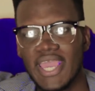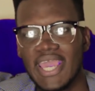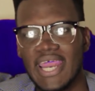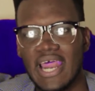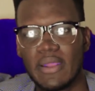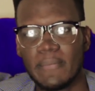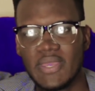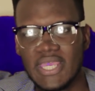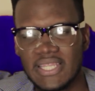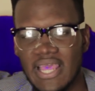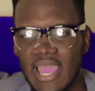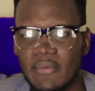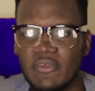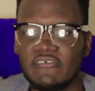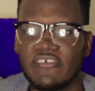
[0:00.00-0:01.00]
In the
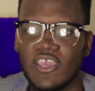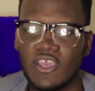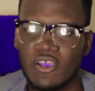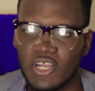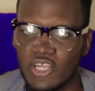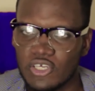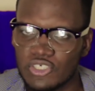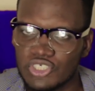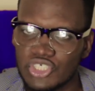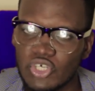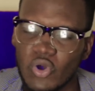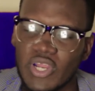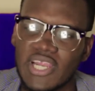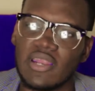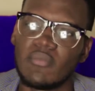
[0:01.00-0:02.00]
meantime, if you hear a little
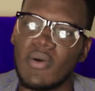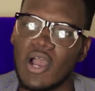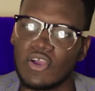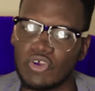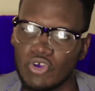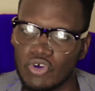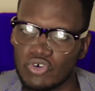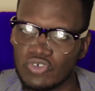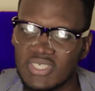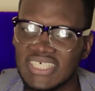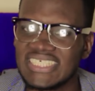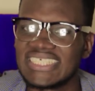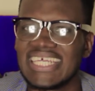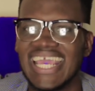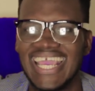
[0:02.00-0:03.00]
sound in the background,
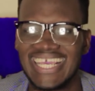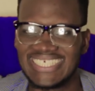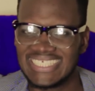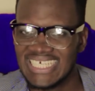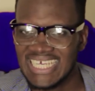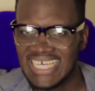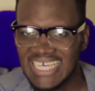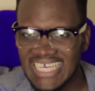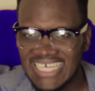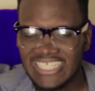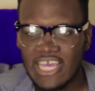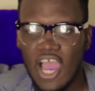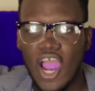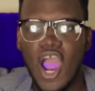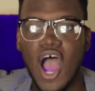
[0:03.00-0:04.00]
it's the AC.
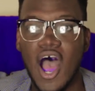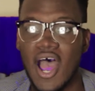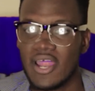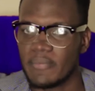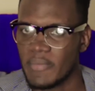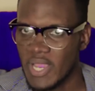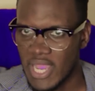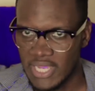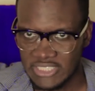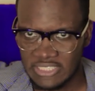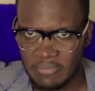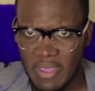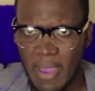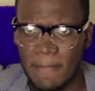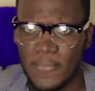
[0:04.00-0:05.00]
It are on
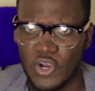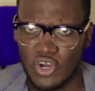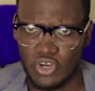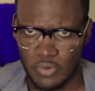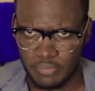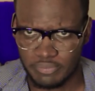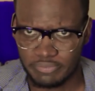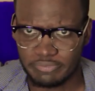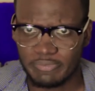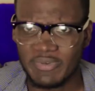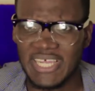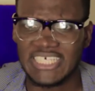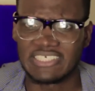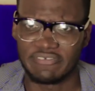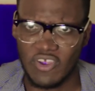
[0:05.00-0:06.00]
because me a burn up.
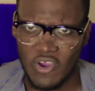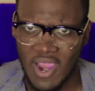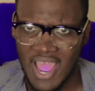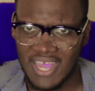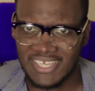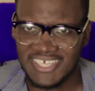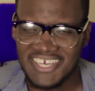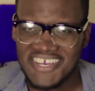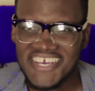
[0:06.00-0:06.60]
Place very hot.